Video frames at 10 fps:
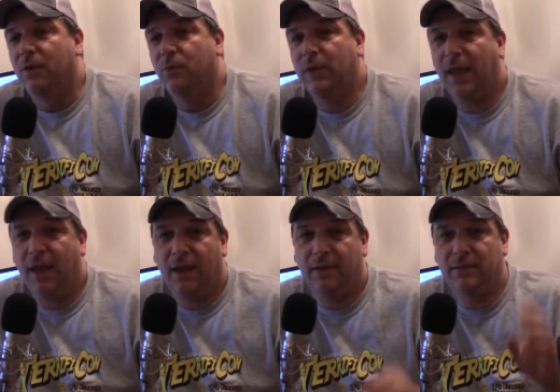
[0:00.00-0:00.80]
we
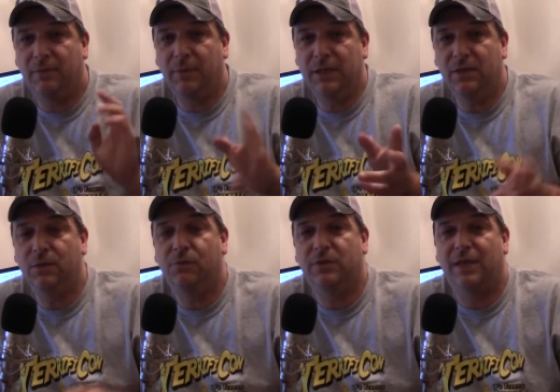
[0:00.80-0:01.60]
had somebody
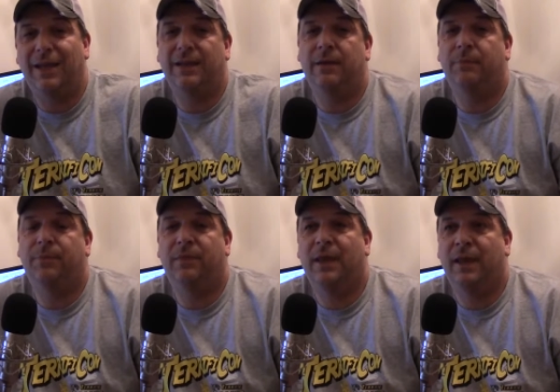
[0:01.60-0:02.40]
new sign up
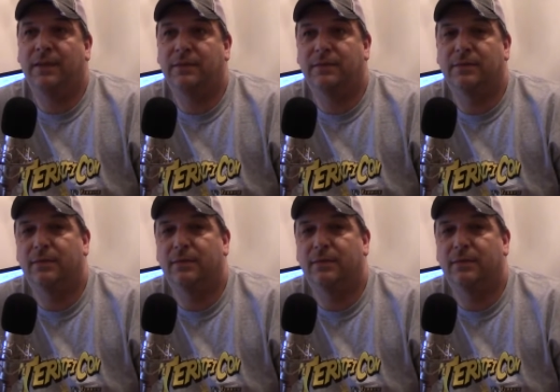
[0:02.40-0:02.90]
that